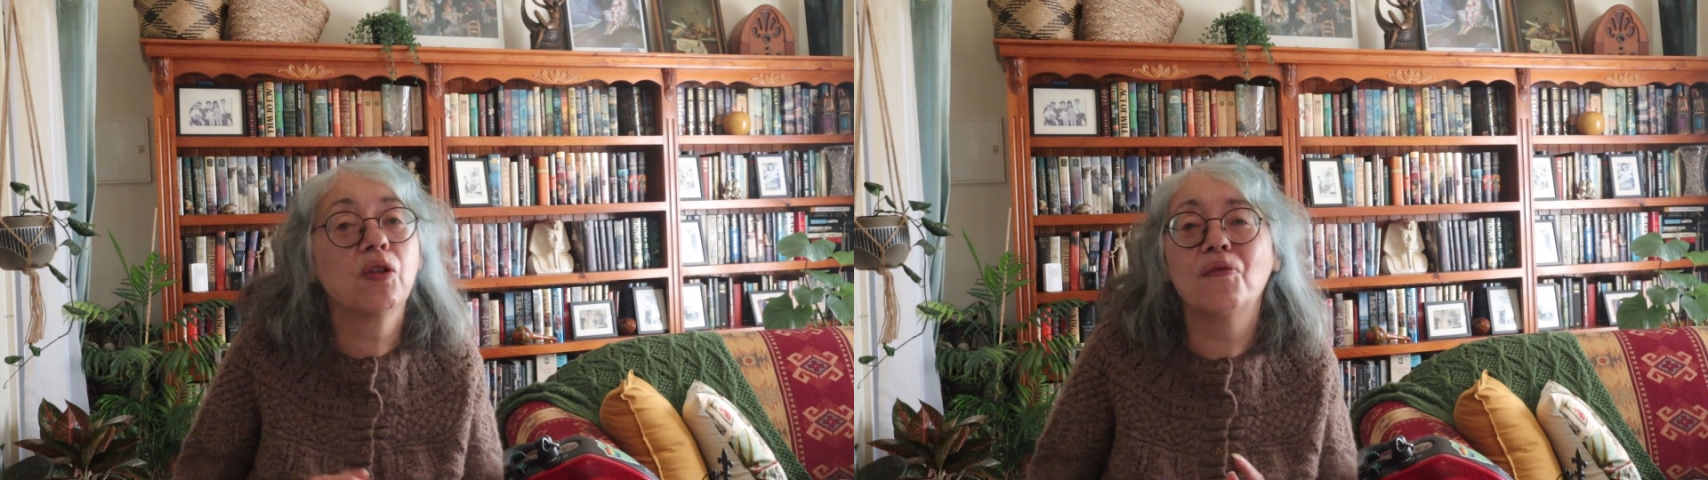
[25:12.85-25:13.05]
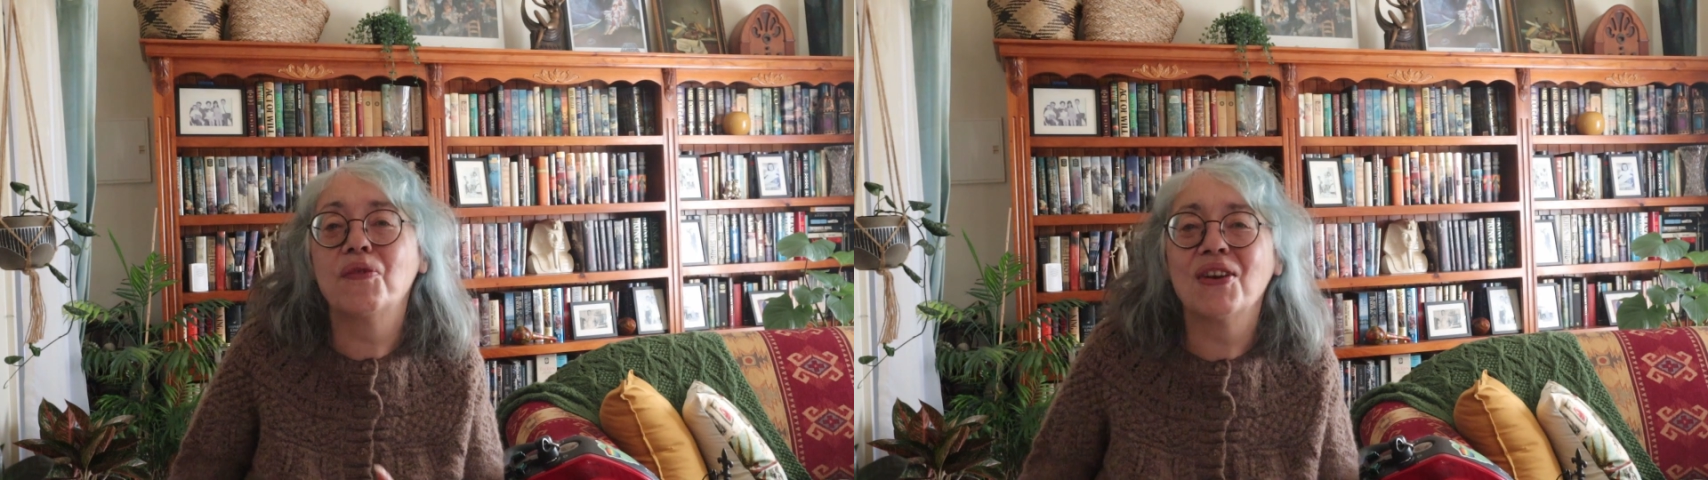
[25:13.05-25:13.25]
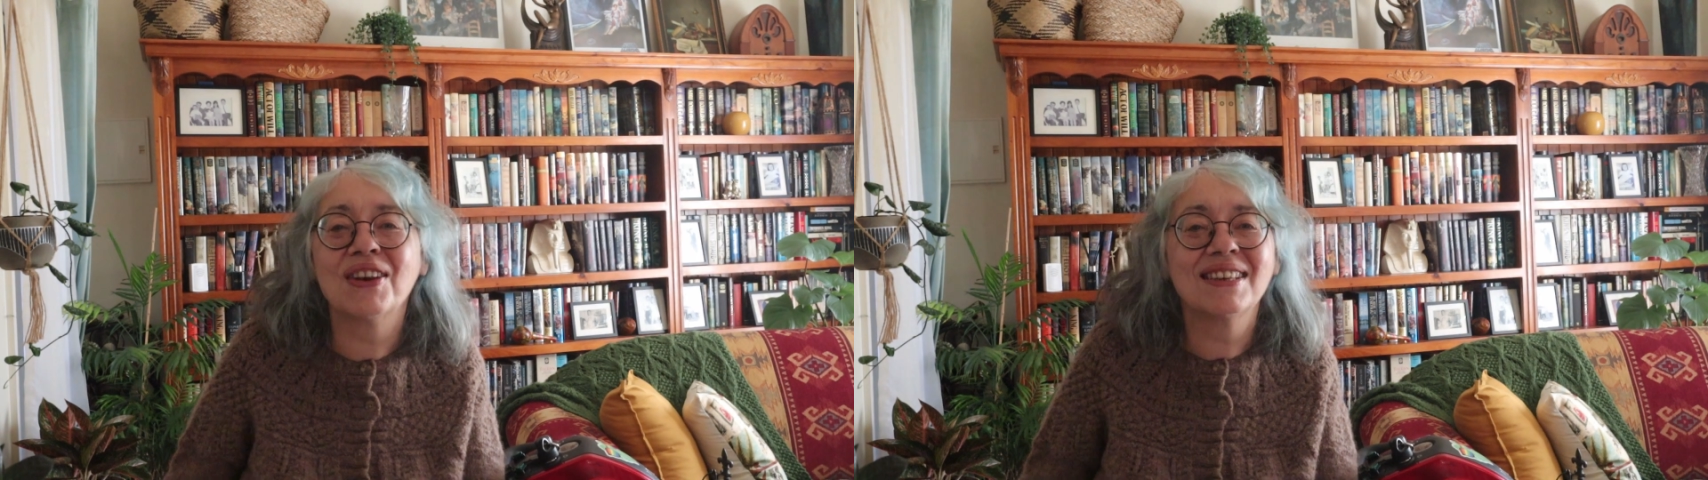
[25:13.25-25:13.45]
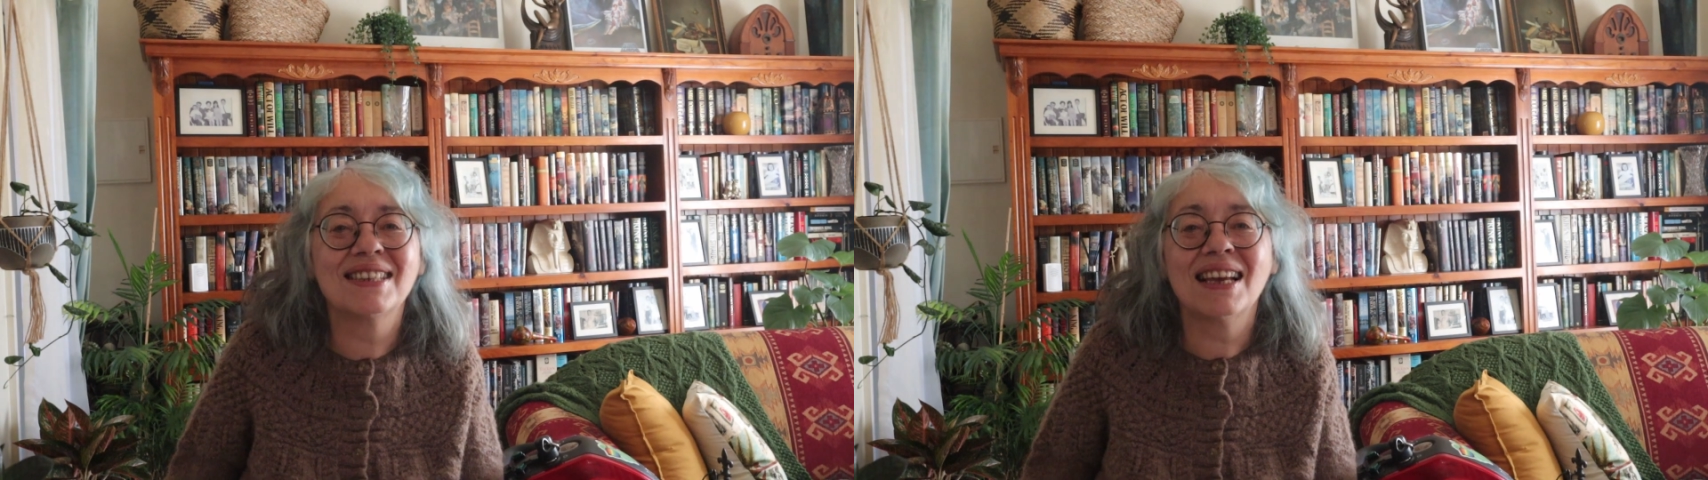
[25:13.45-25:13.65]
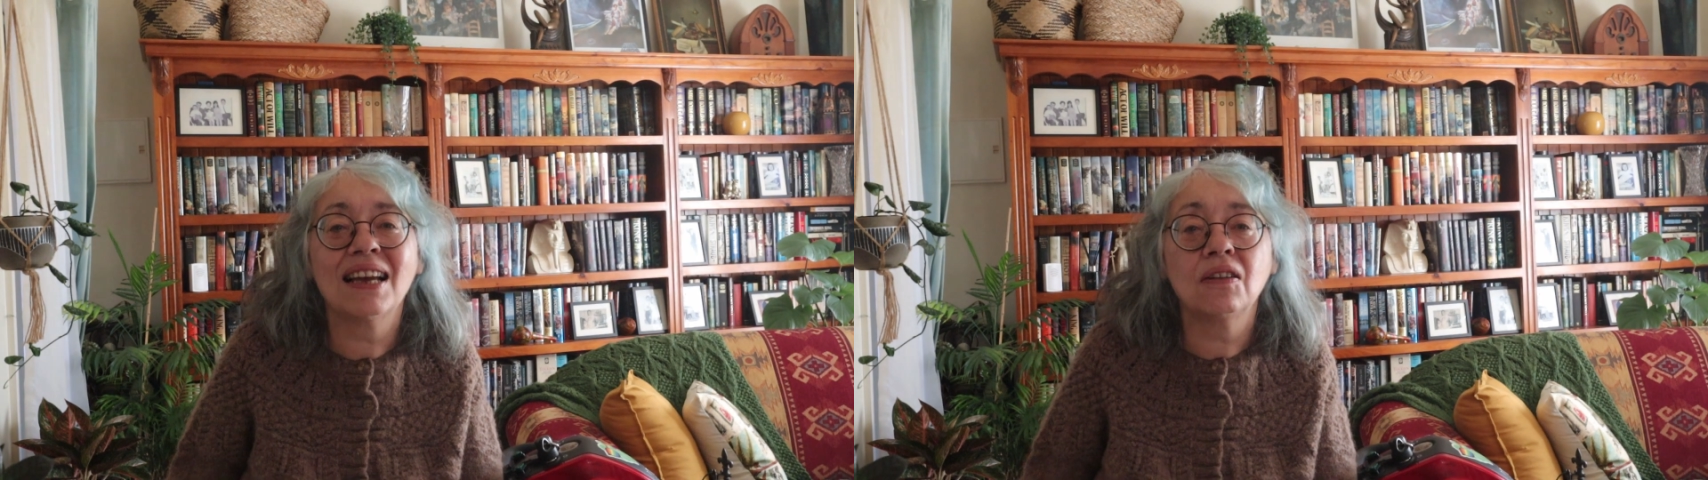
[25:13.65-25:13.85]
the Verdun
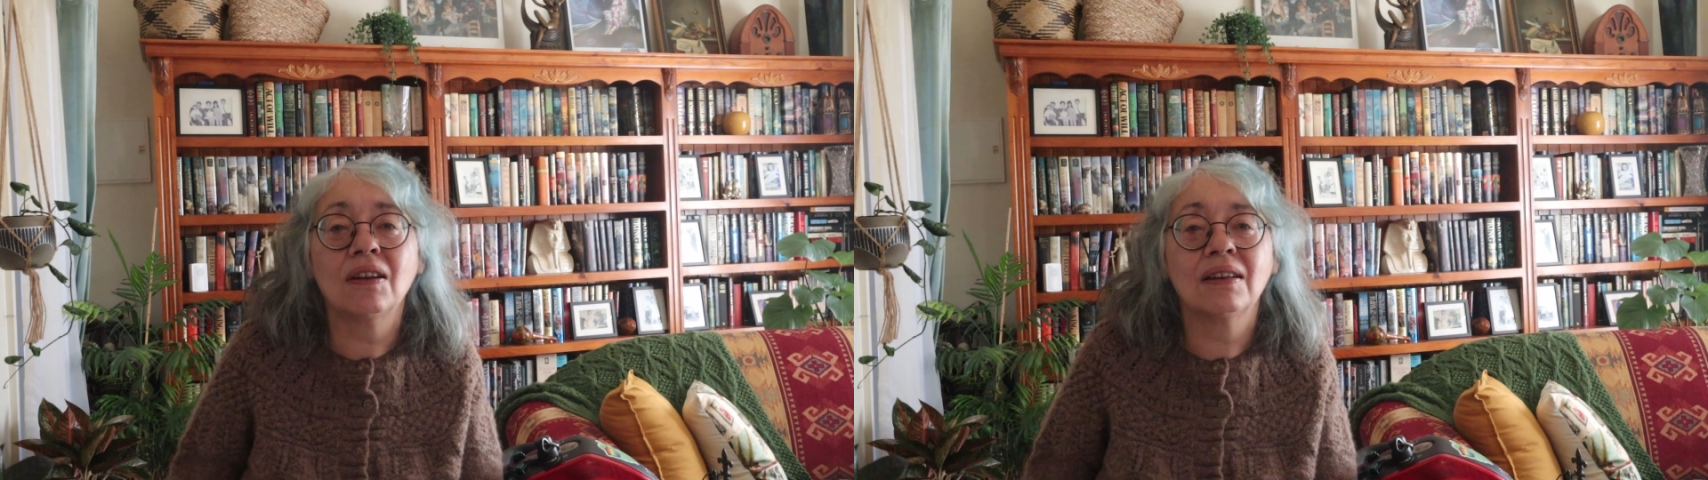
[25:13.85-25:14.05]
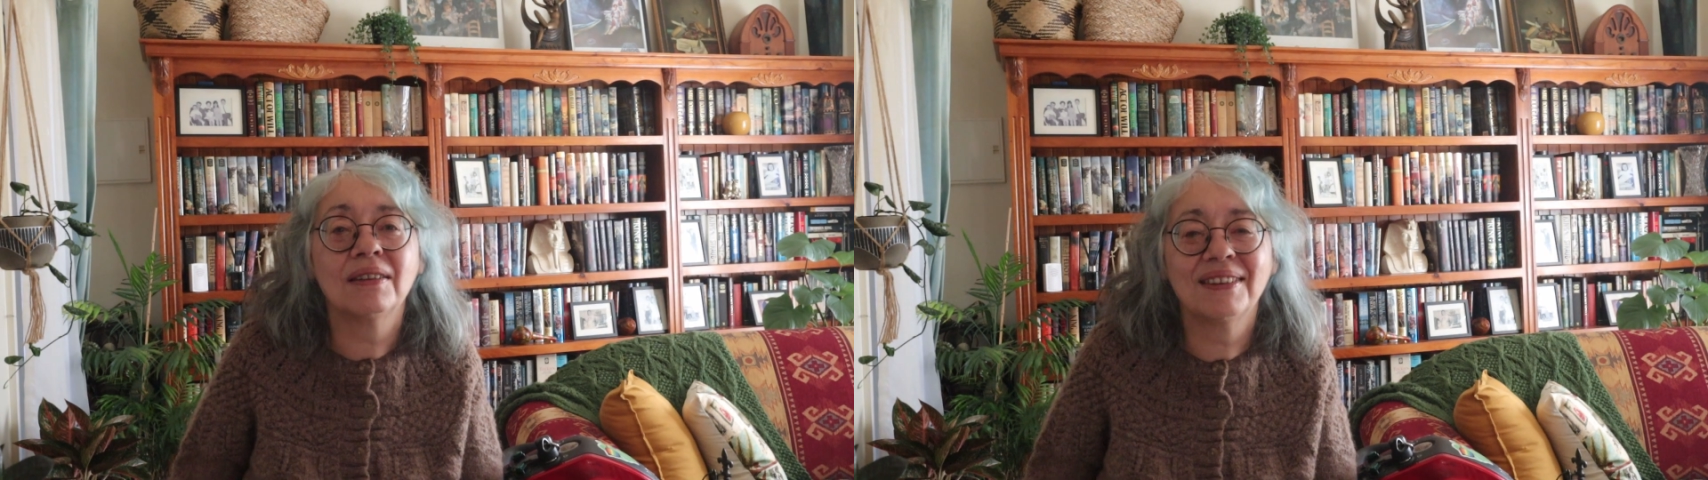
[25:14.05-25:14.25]
Dwellings.